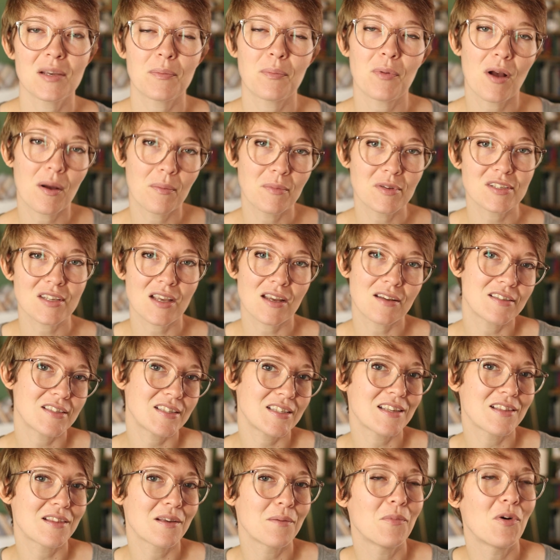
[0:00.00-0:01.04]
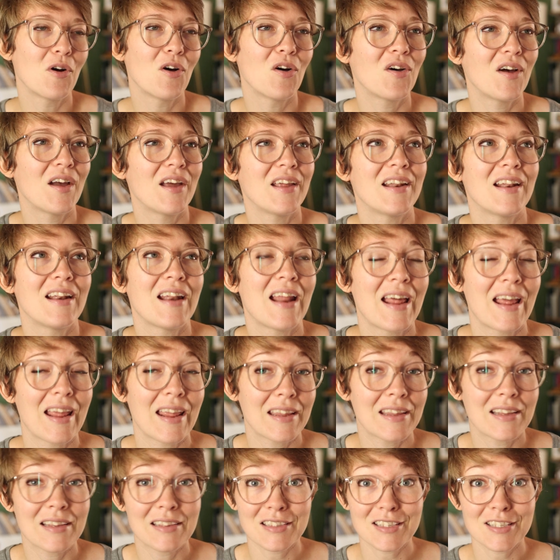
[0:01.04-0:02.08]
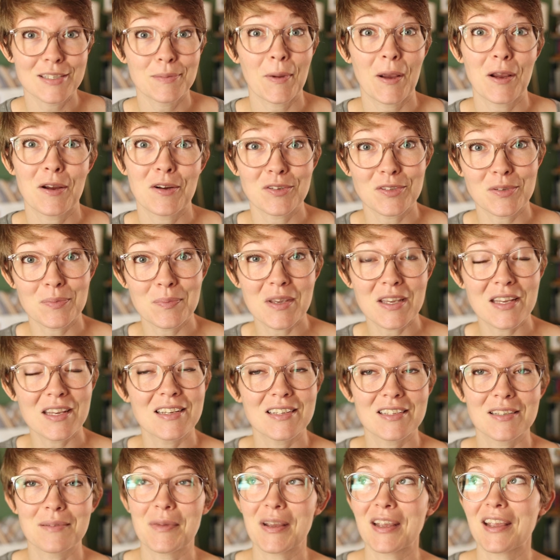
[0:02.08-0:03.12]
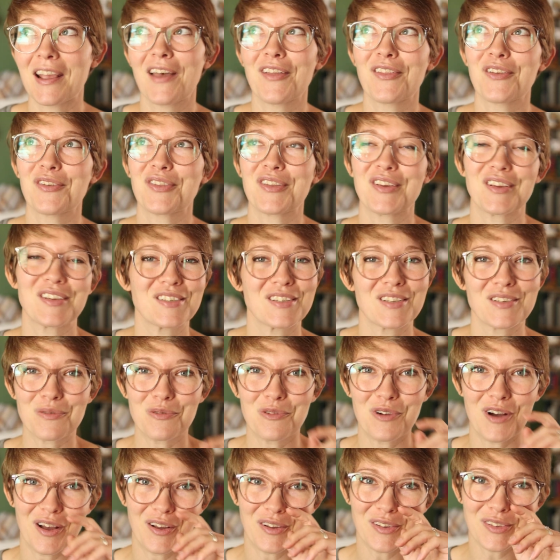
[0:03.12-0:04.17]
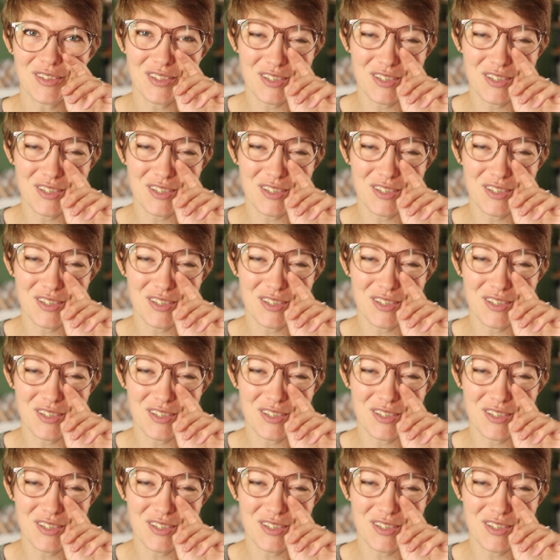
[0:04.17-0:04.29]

I promise I see them all and it inspires me to make other things as well.